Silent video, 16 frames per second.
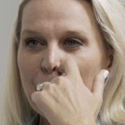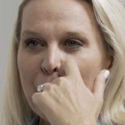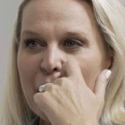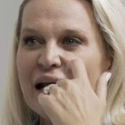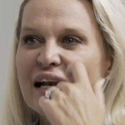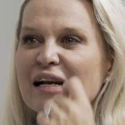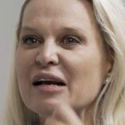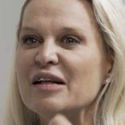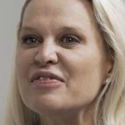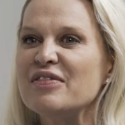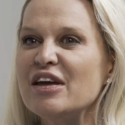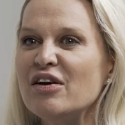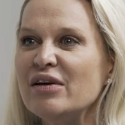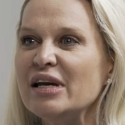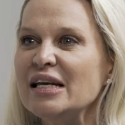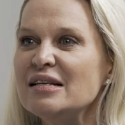But
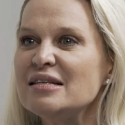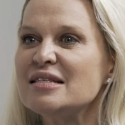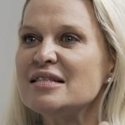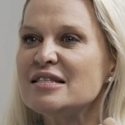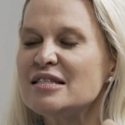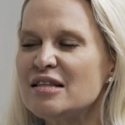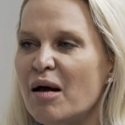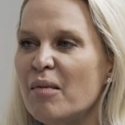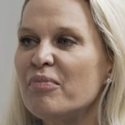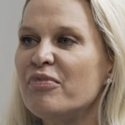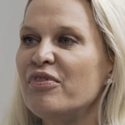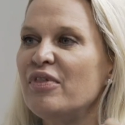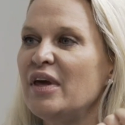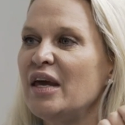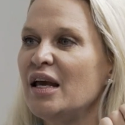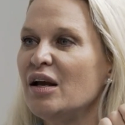there is
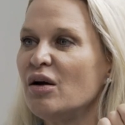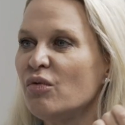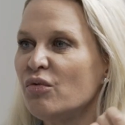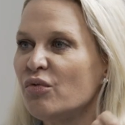something